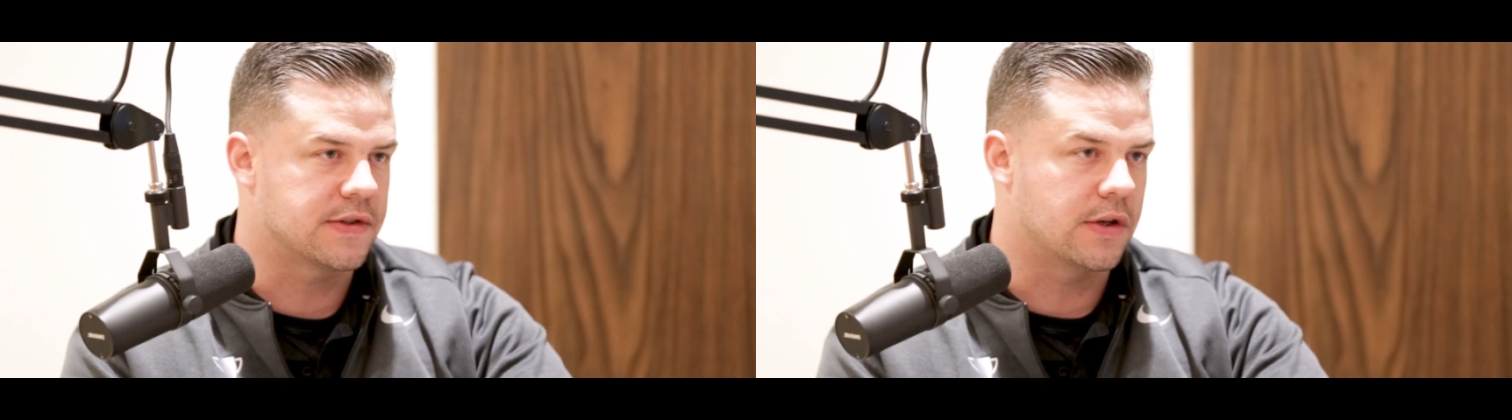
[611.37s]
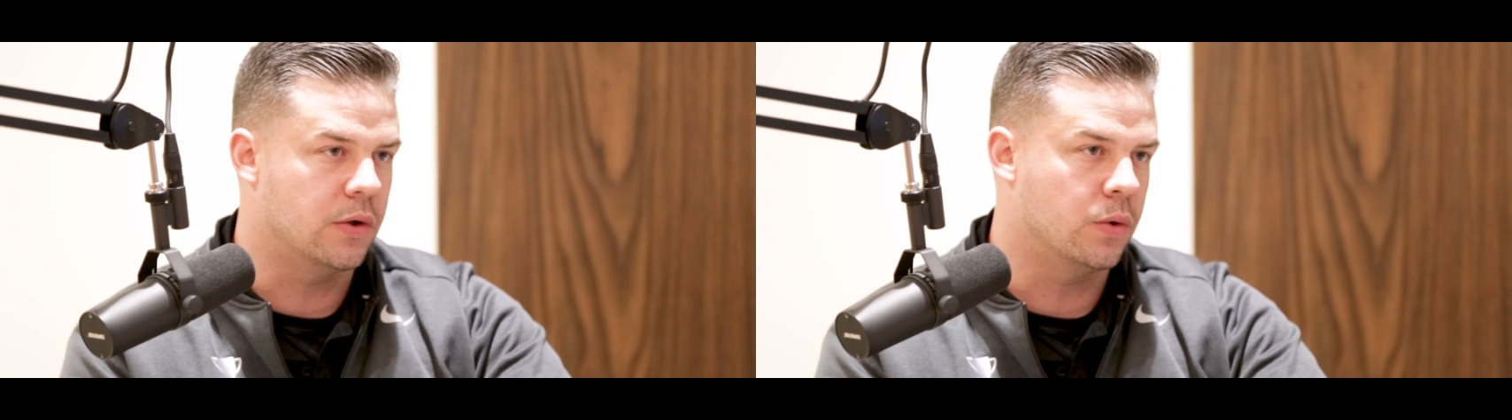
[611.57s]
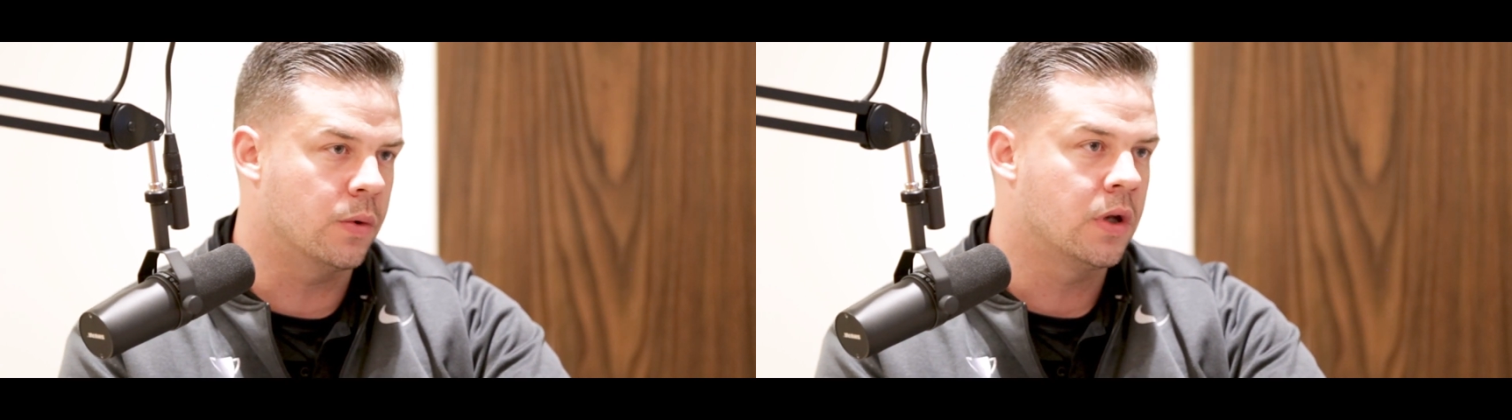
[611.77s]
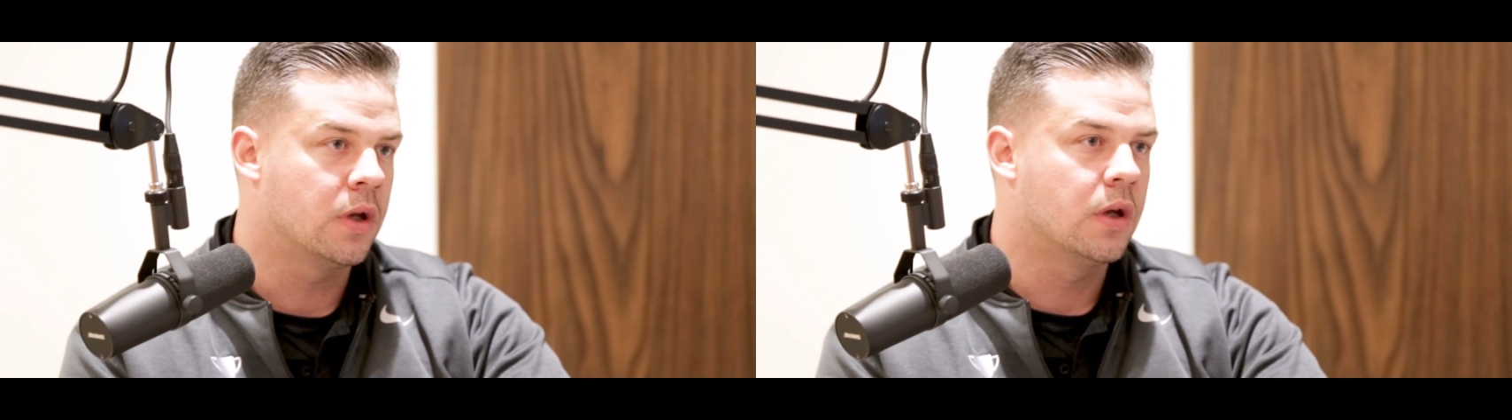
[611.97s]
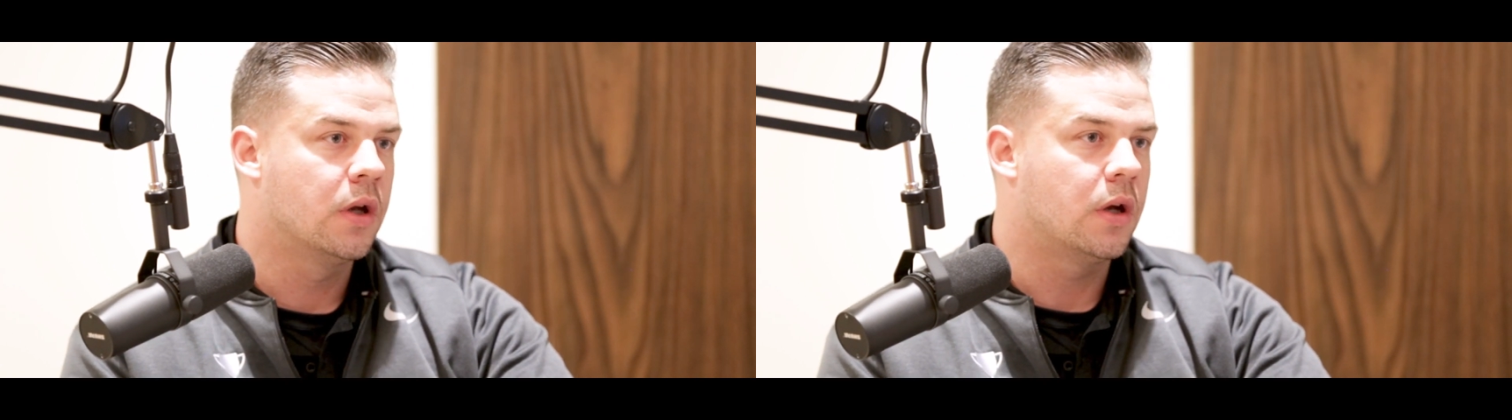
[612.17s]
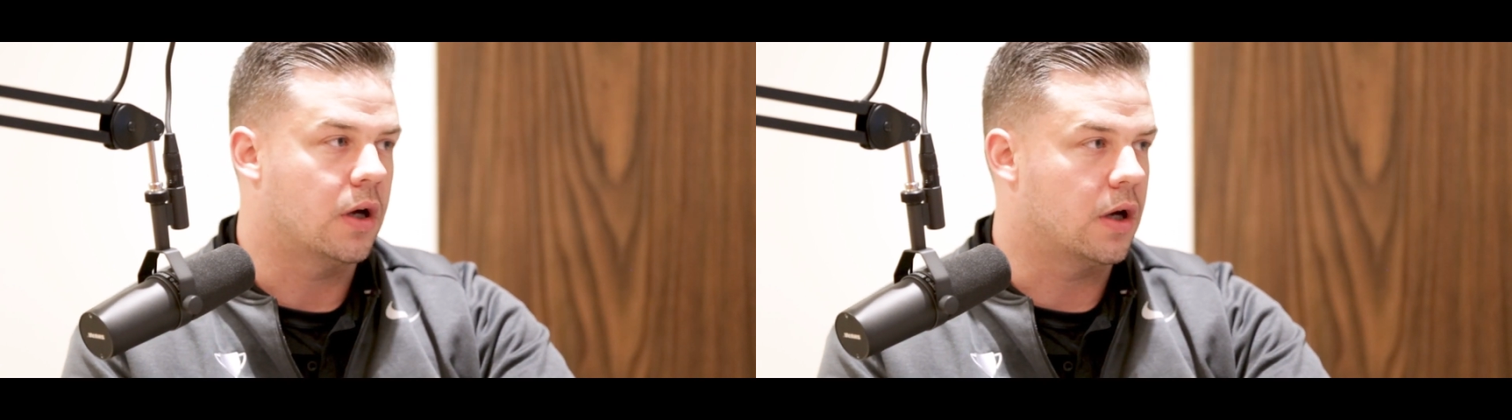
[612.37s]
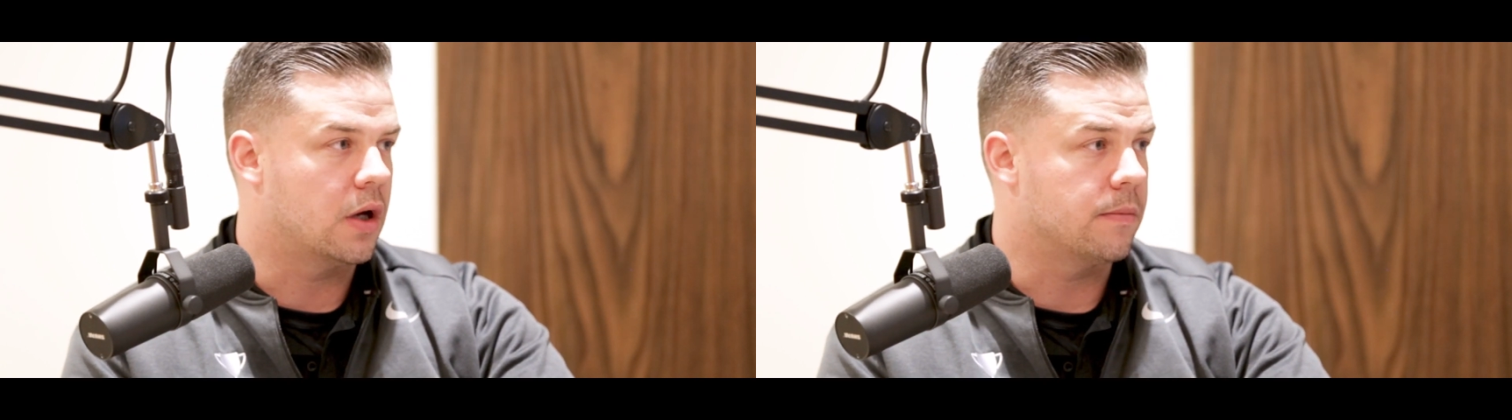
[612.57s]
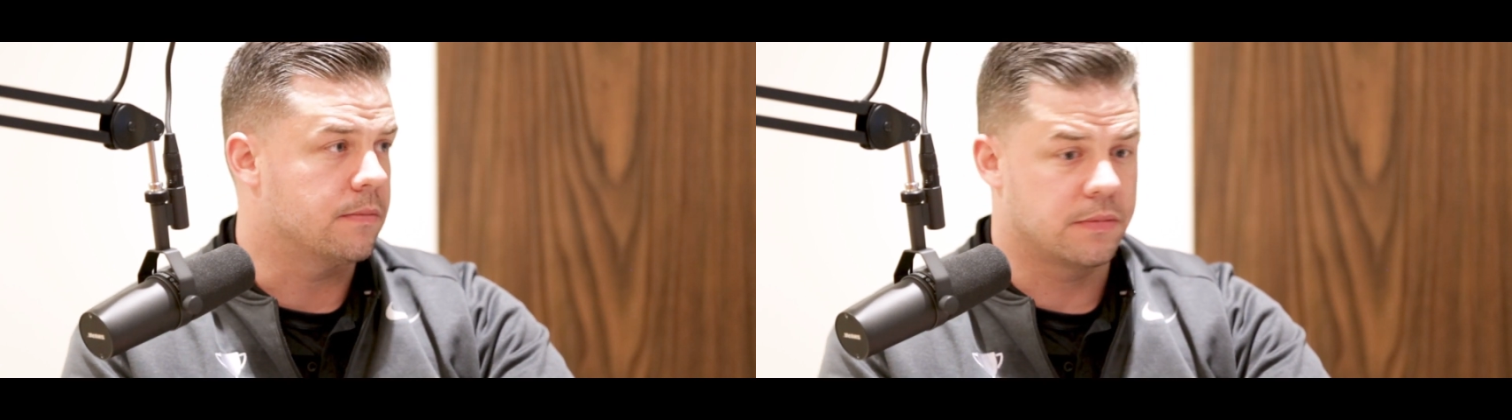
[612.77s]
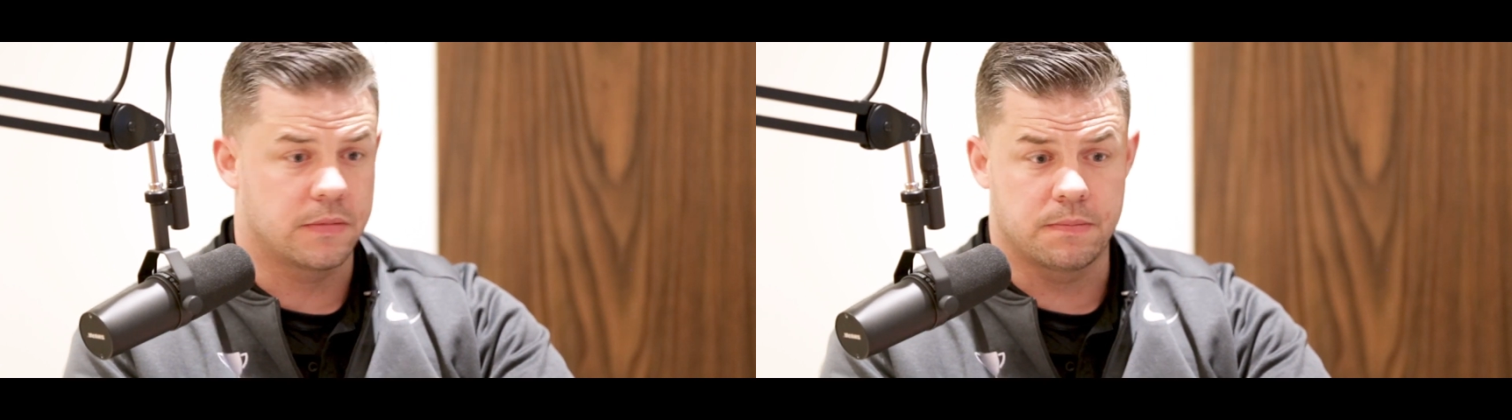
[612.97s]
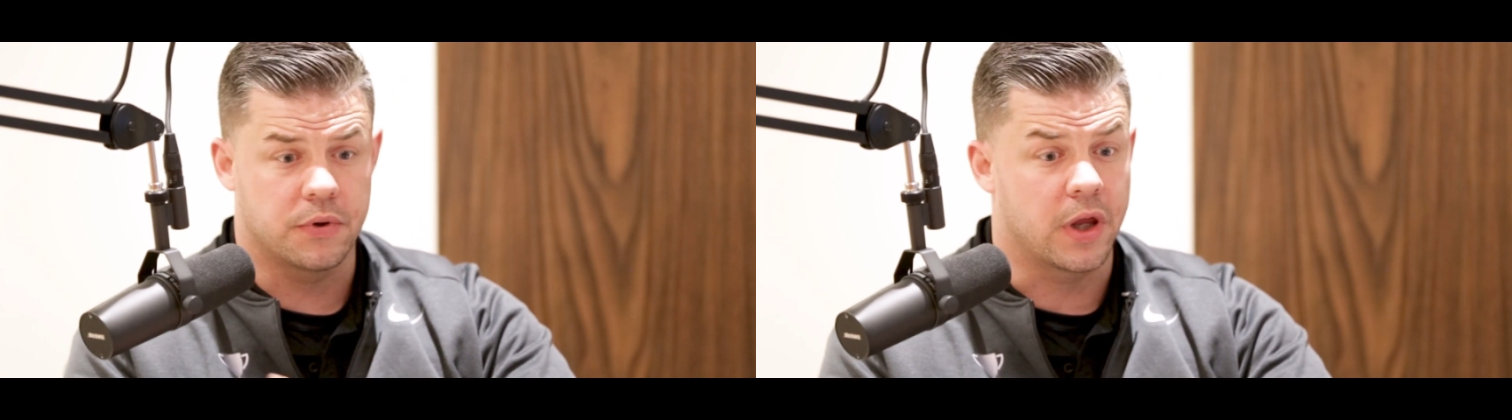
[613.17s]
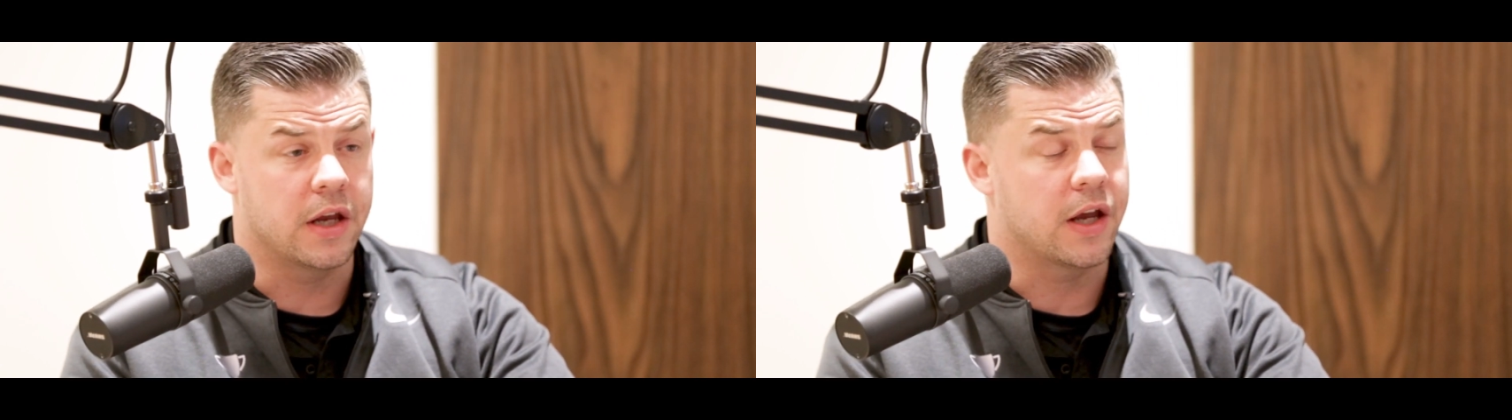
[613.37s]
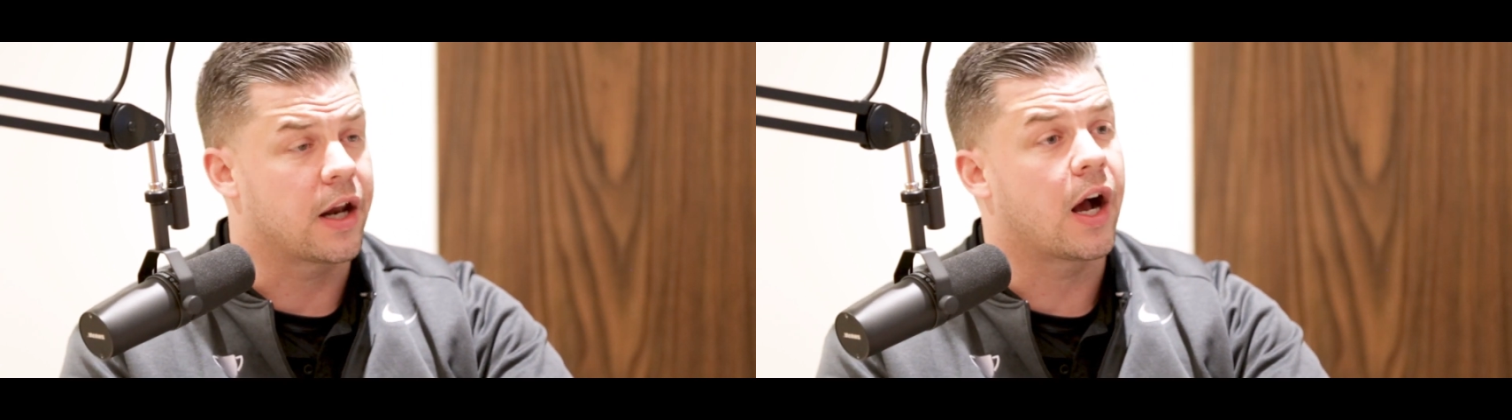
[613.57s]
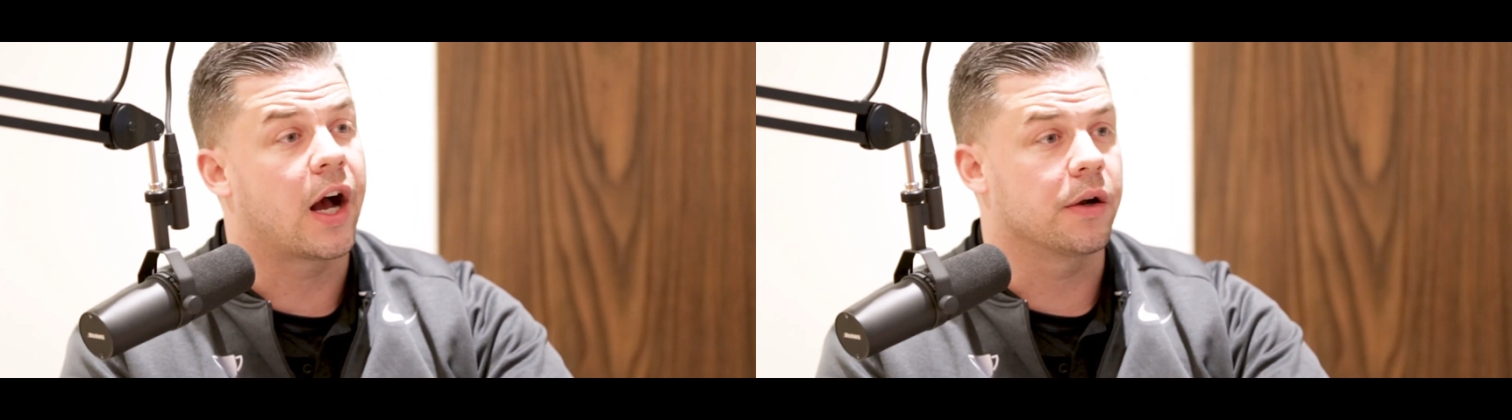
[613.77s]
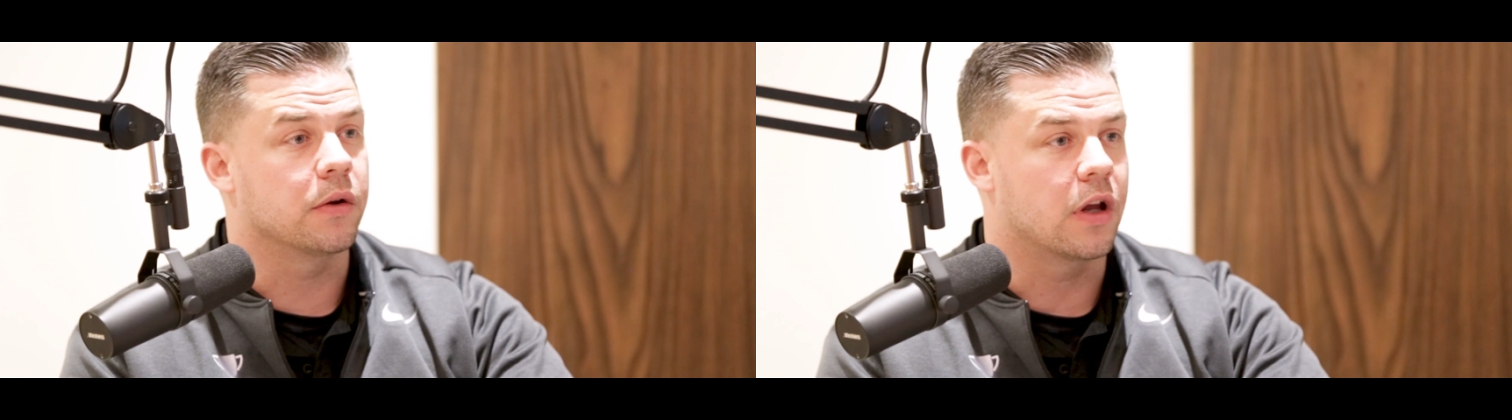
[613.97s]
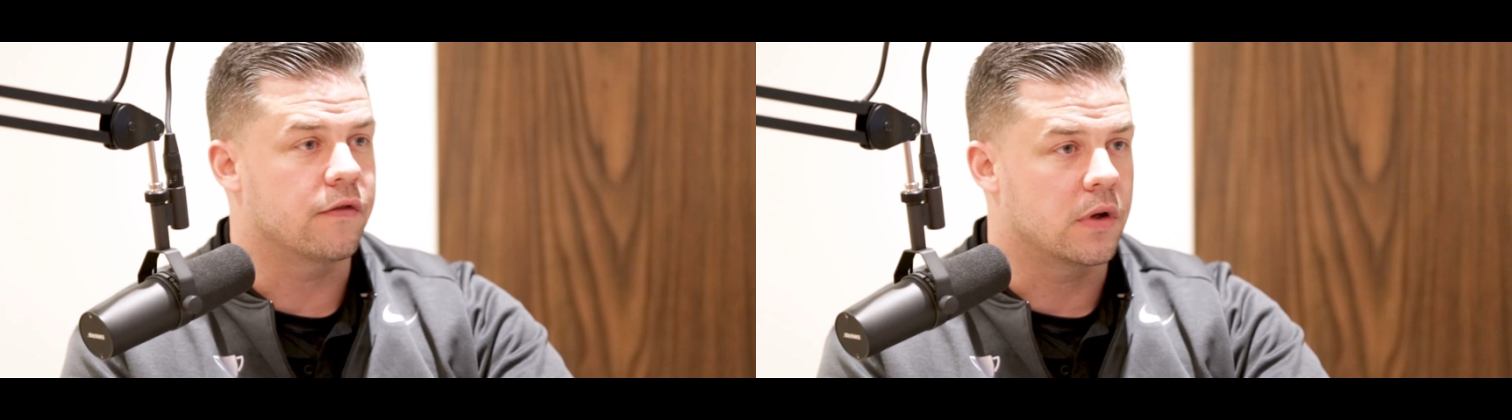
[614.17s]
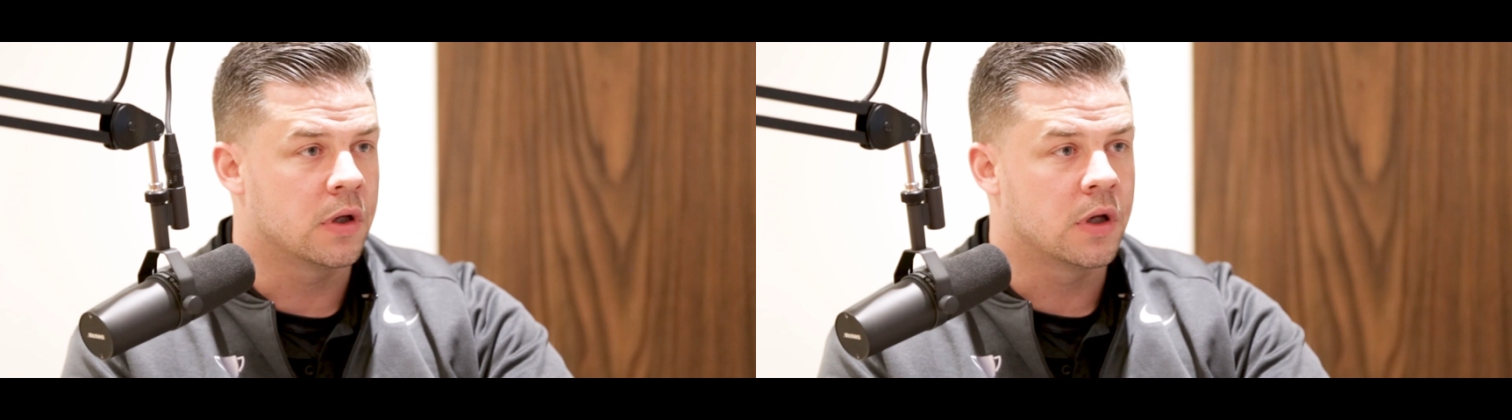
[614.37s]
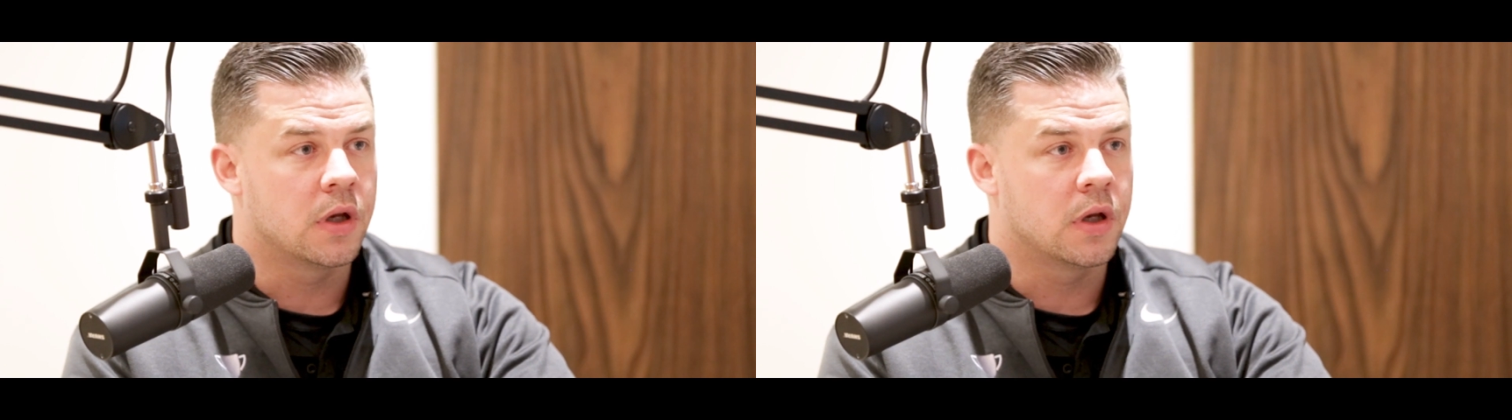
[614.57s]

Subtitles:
to play at a higher level.